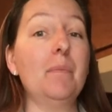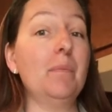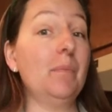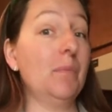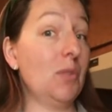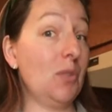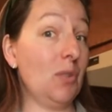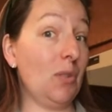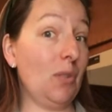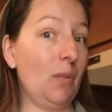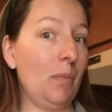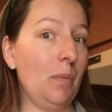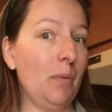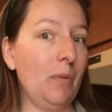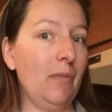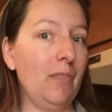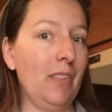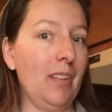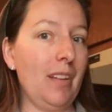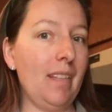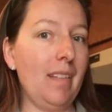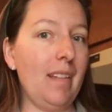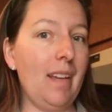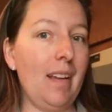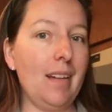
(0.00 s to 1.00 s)
Scoop of
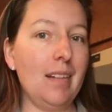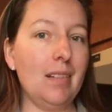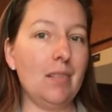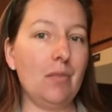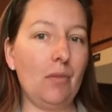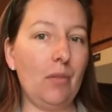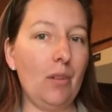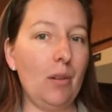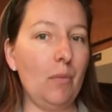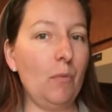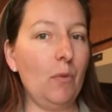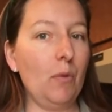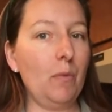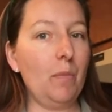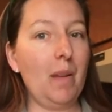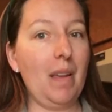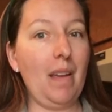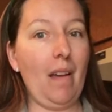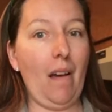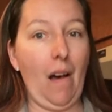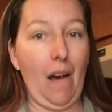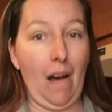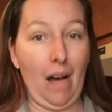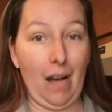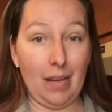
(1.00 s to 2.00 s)
vanilla ice cream would
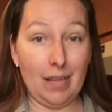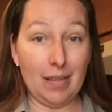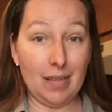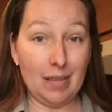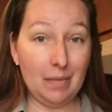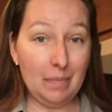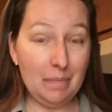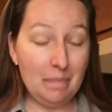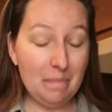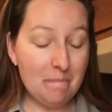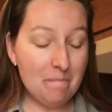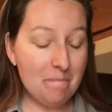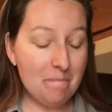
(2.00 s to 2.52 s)
be awesome.